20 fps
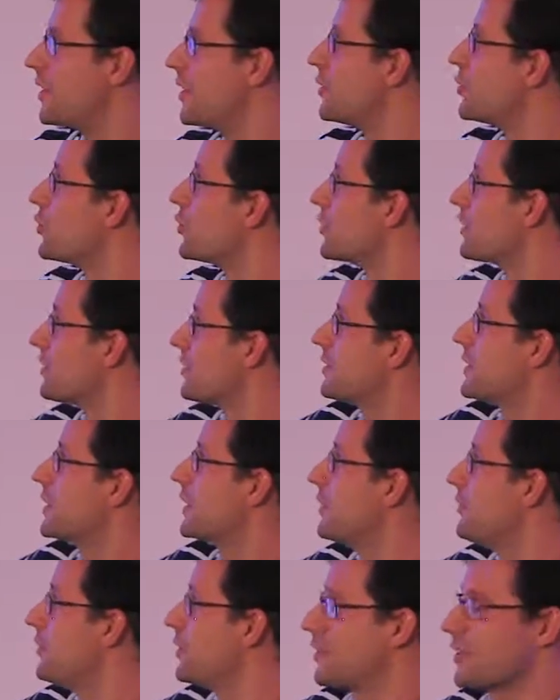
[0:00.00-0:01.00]
your
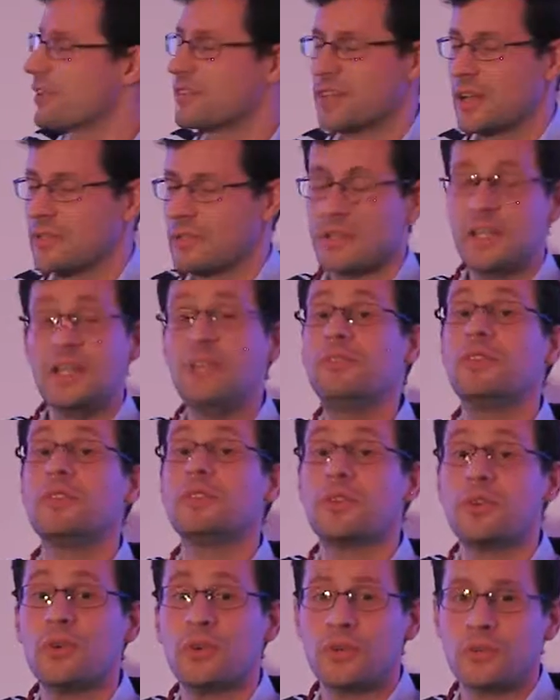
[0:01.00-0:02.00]
significance level,
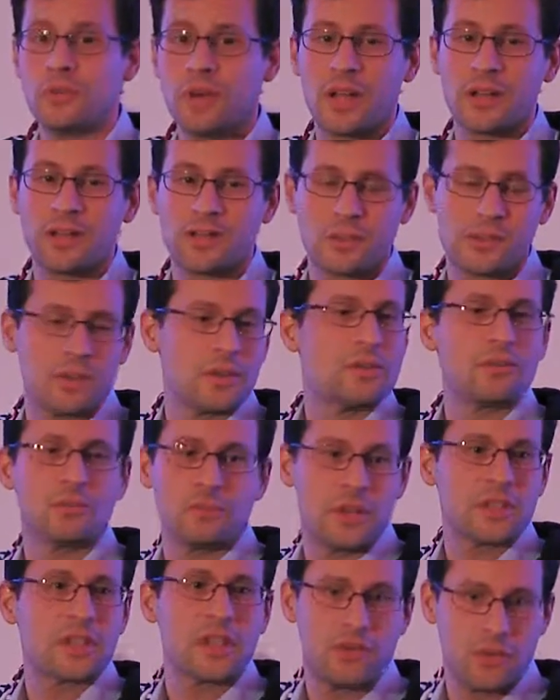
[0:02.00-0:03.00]
even though you enter
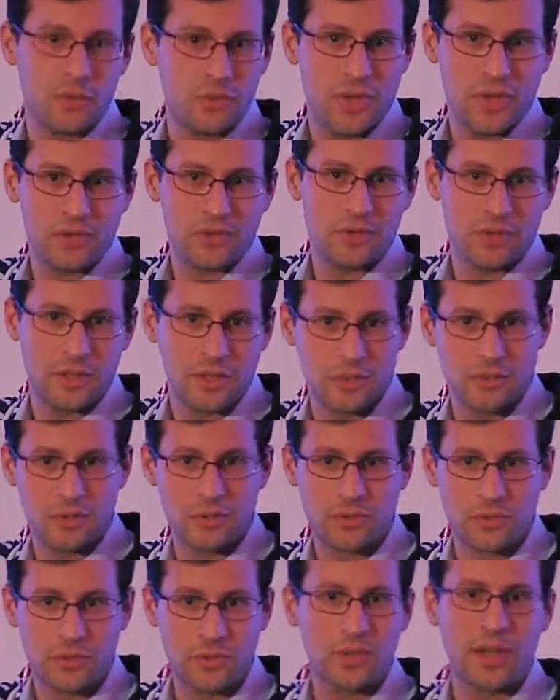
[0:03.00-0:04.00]
whatever you enter into
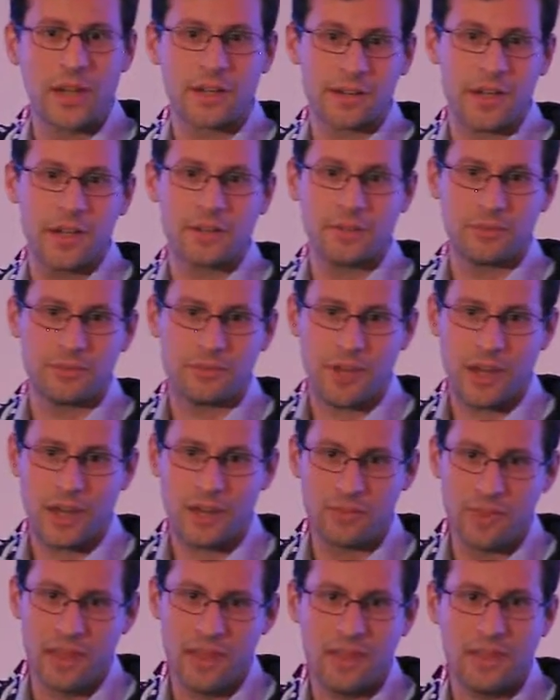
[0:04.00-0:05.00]
the tool, like
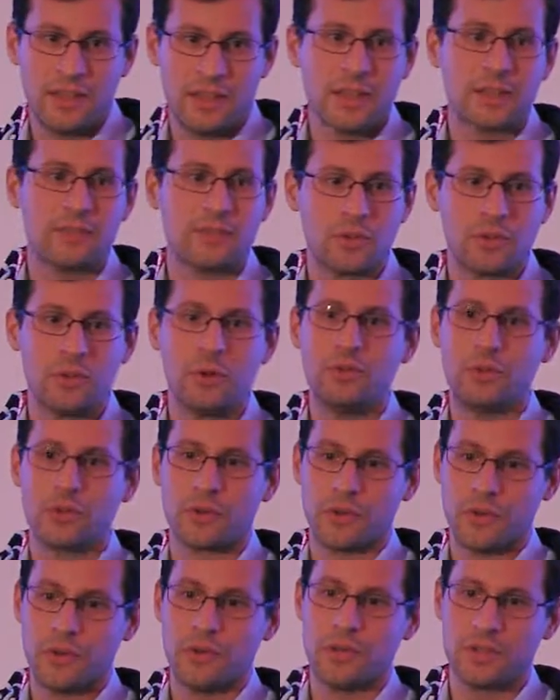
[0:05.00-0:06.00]
95, it will
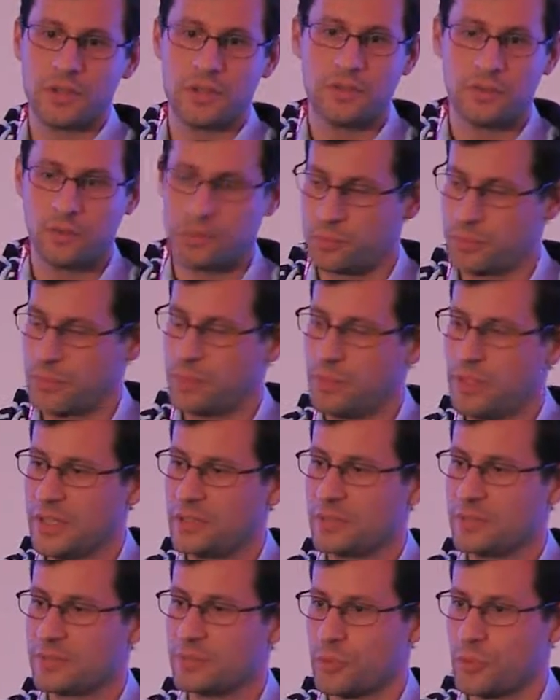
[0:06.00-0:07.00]
overall, if you
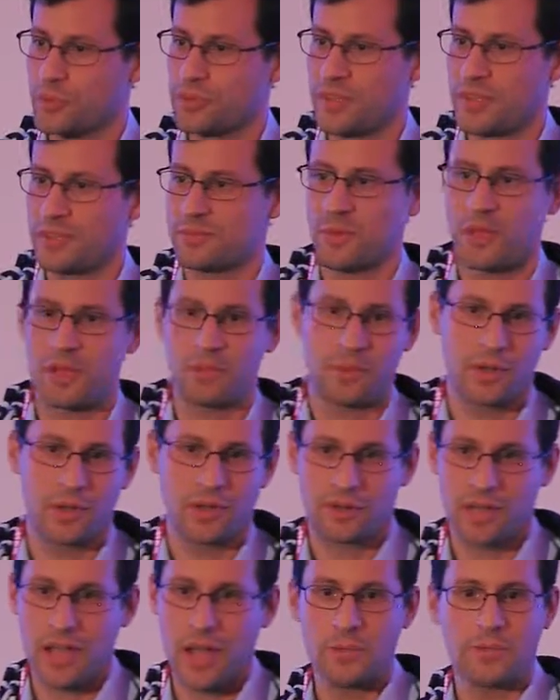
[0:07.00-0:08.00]
repeat this process many,
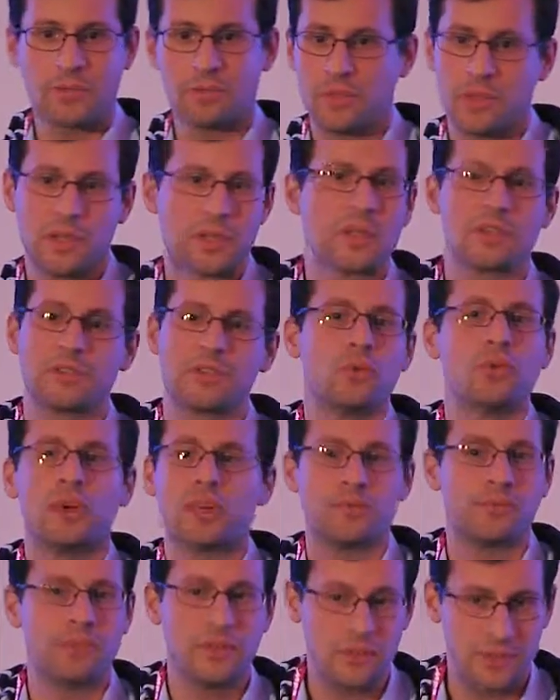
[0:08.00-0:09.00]
many times, be as low
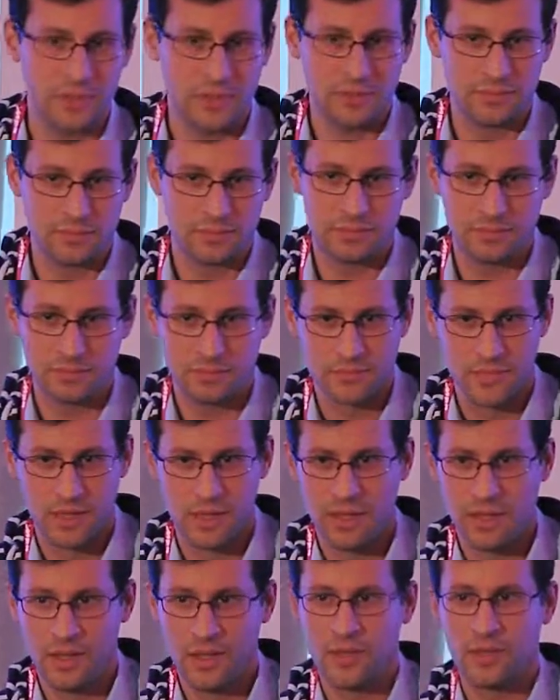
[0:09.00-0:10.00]
as 50.
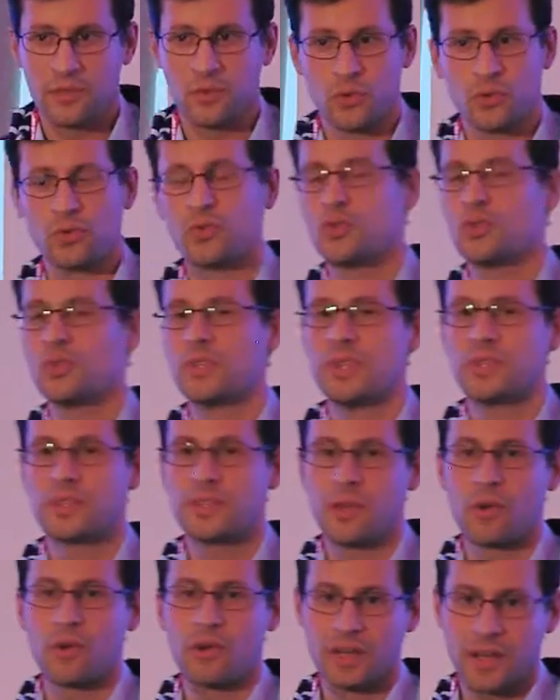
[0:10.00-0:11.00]
So you should, in
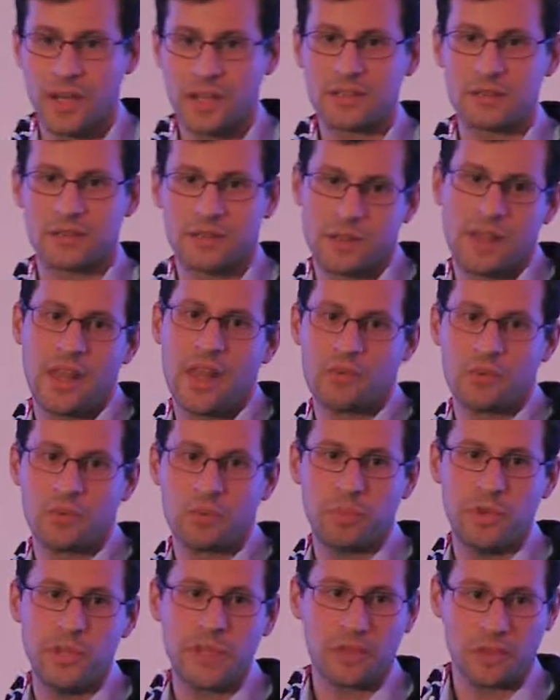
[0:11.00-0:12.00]
theory, never
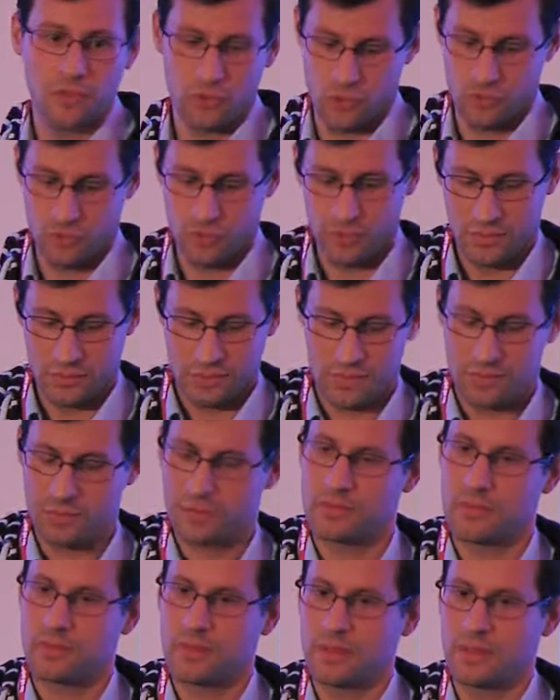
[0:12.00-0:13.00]
peak. You should
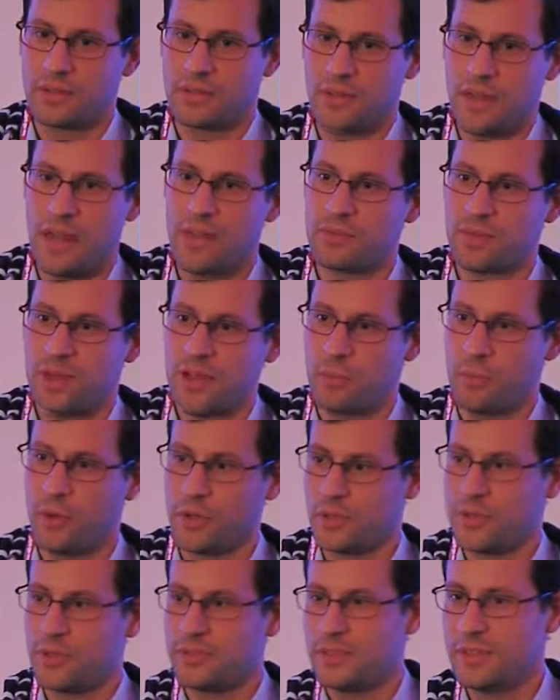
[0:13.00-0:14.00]
have a
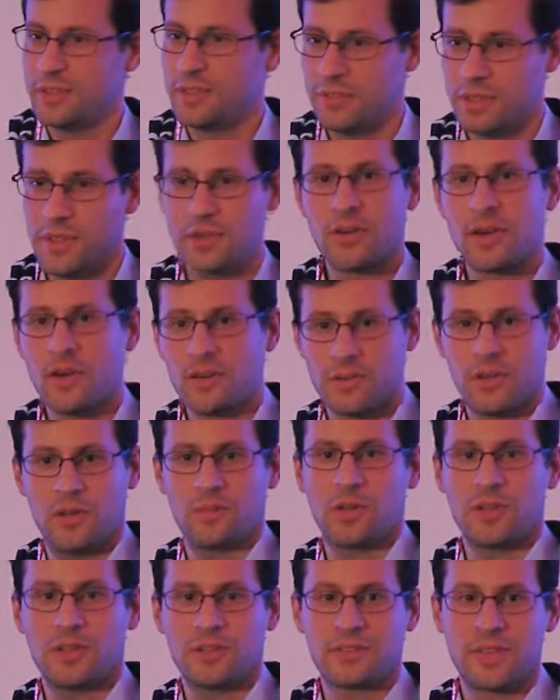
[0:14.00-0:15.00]
hypothesis, figure out how
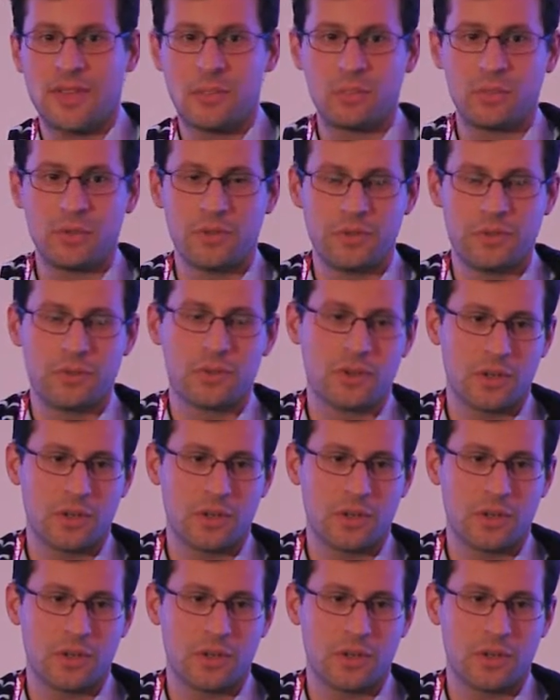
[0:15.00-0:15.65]
many samples